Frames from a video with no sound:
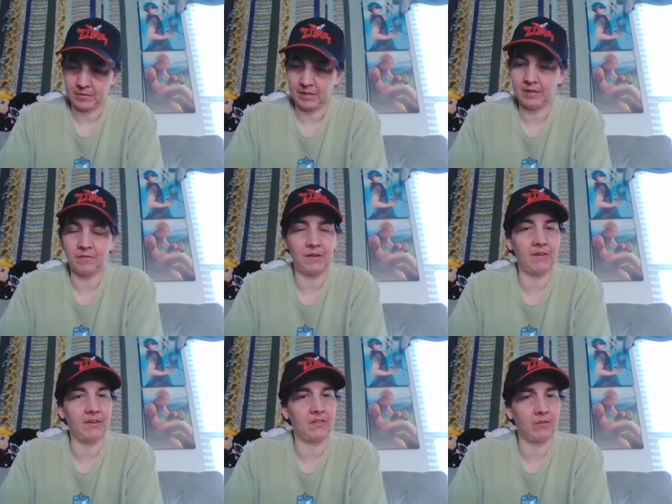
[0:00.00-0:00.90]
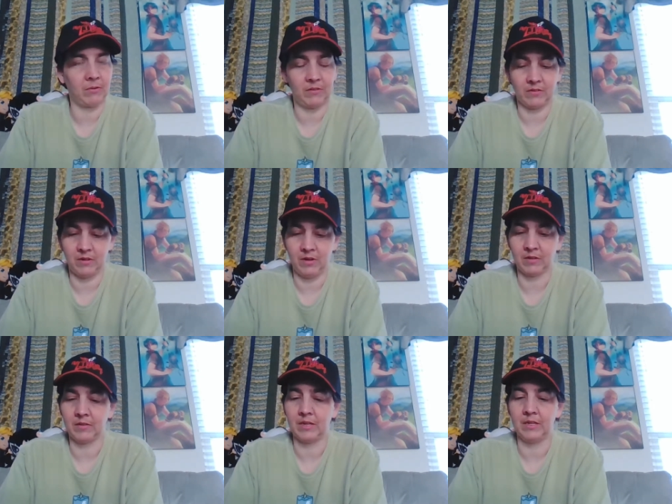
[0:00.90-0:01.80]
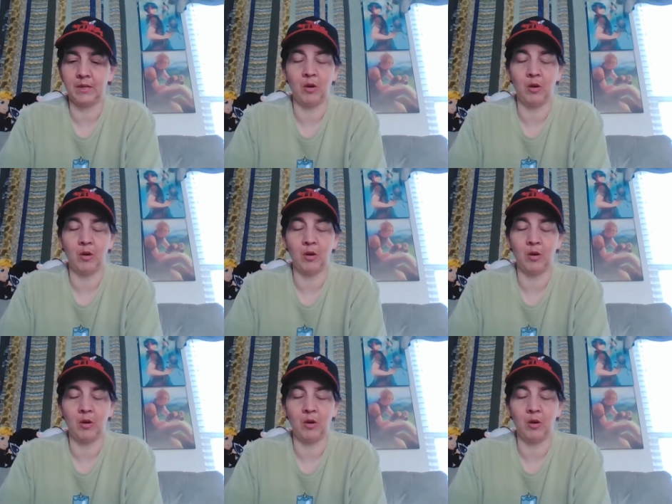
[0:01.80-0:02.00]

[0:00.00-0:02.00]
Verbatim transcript: They did the Final Fantasy 3 song. They did the